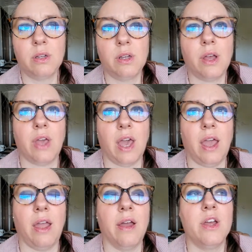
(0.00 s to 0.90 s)
Okay.
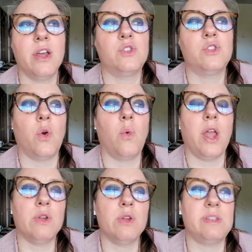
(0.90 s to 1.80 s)
So what
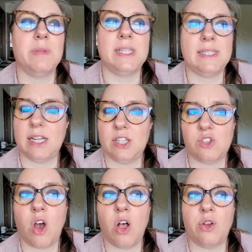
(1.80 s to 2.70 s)
used to be
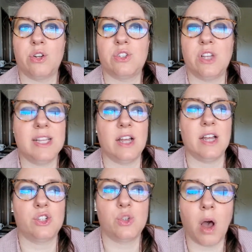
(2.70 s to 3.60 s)
$6 is now
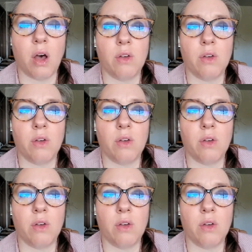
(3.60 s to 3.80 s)
$12.